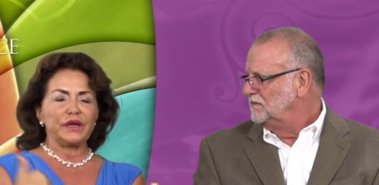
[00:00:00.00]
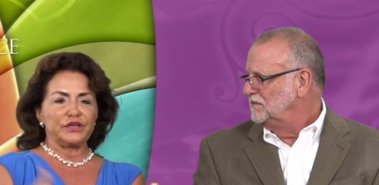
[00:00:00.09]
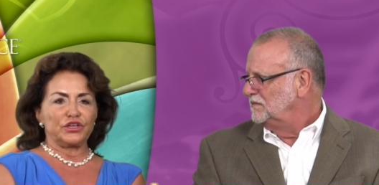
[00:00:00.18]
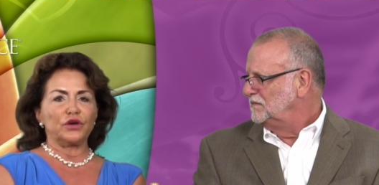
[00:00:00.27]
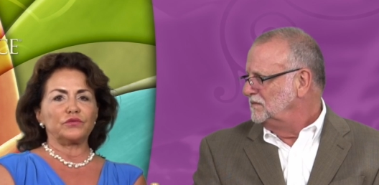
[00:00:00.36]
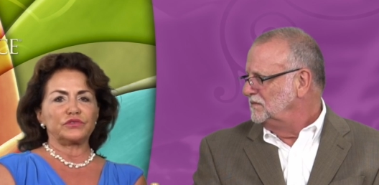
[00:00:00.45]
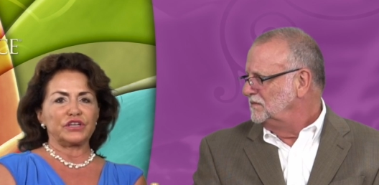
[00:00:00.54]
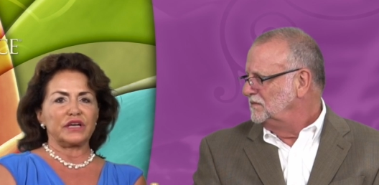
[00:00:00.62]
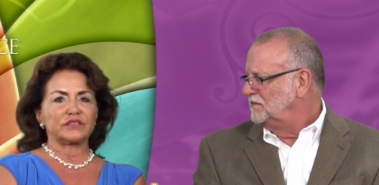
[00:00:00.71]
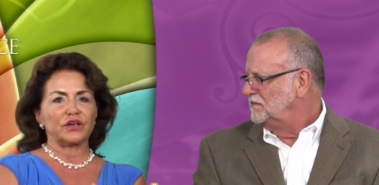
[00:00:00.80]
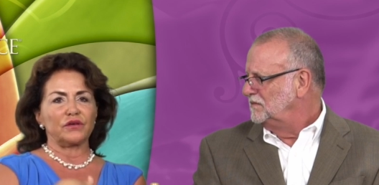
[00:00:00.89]
Speaker 1: we don't
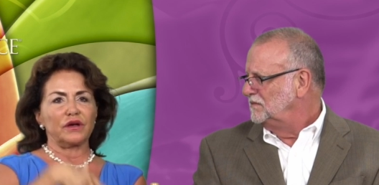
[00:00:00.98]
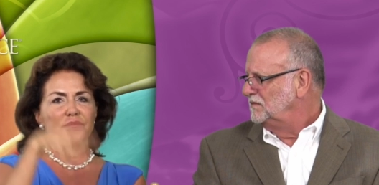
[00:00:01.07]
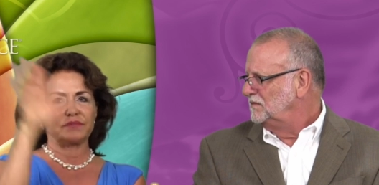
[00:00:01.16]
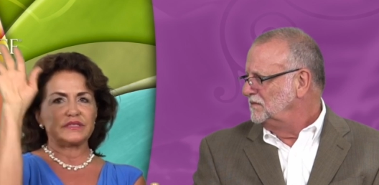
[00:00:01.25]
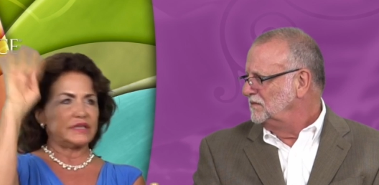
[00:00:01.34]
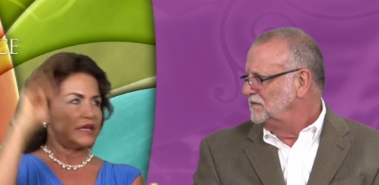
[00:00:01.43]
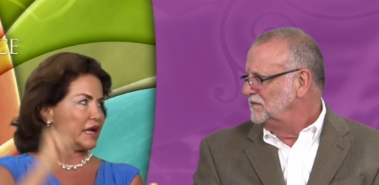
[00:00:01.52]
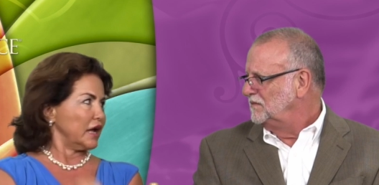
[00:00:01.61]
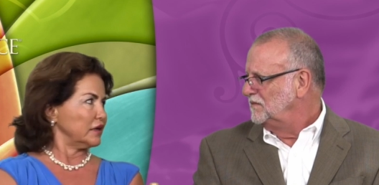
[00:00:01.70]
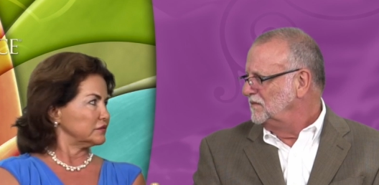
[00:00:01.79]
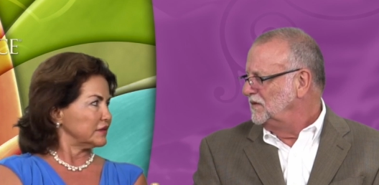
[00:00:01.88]
just go up, oh, see
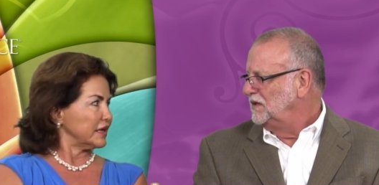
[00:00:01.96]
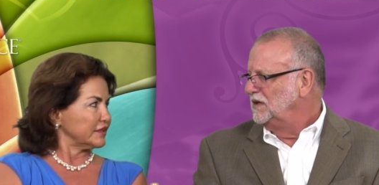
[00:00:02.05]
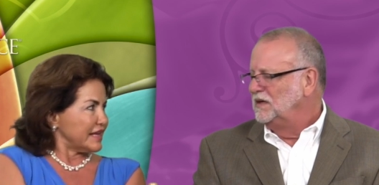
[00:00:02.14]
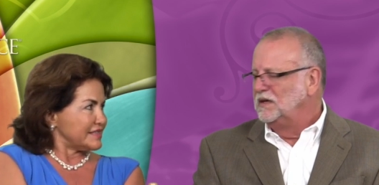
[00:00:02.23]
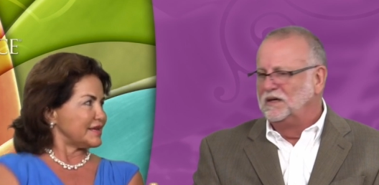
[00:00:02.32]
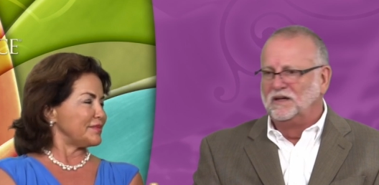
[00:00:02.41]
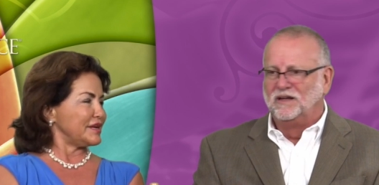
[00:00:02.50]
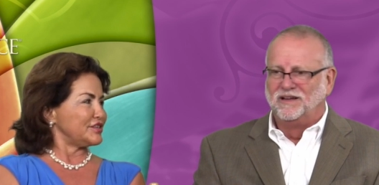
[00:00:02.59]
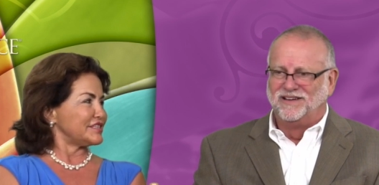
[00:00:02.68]
ya, unless somebody